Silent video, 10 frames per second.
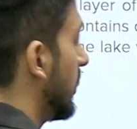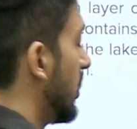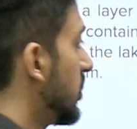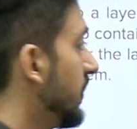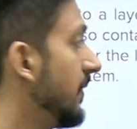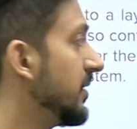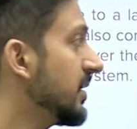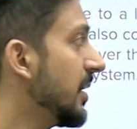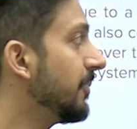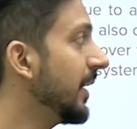So we have just
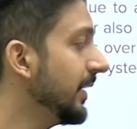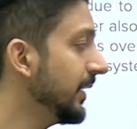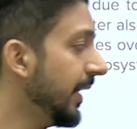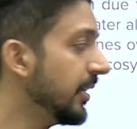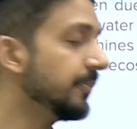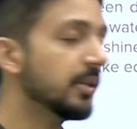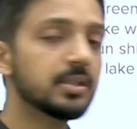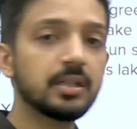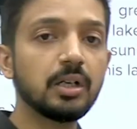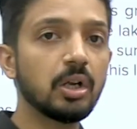applied
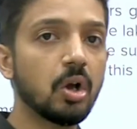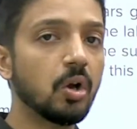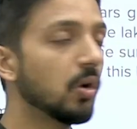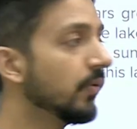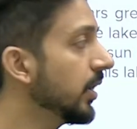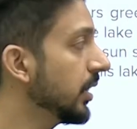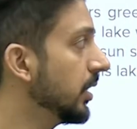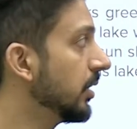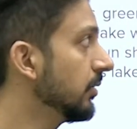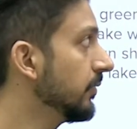10% law over
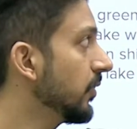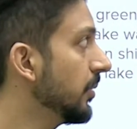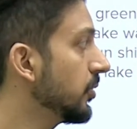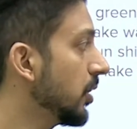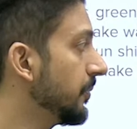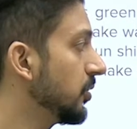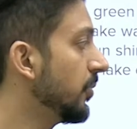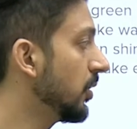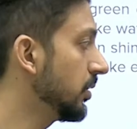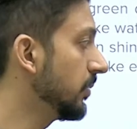here from top to
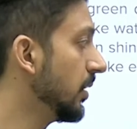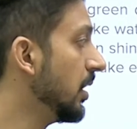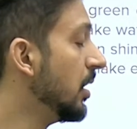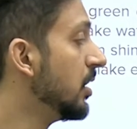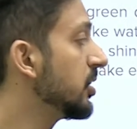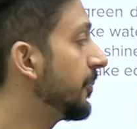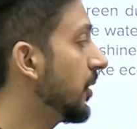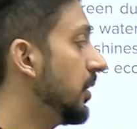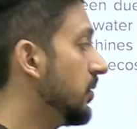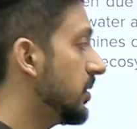bottom. So
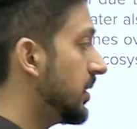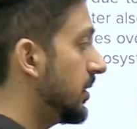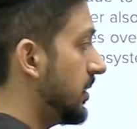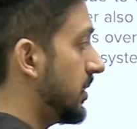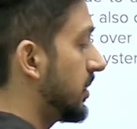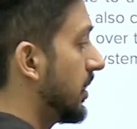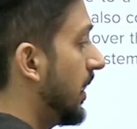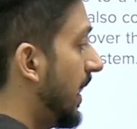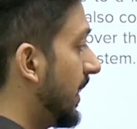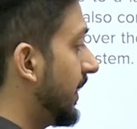producers
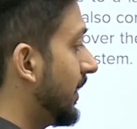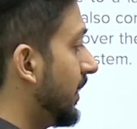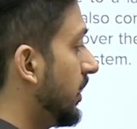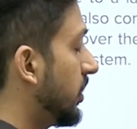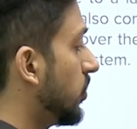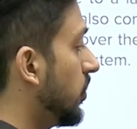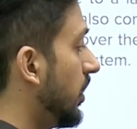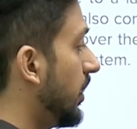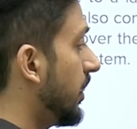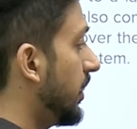are getting
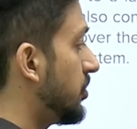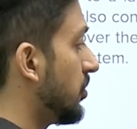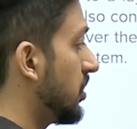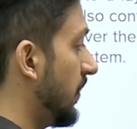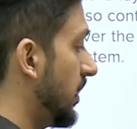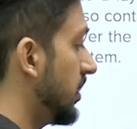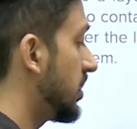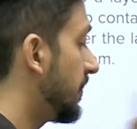200 joules of energy.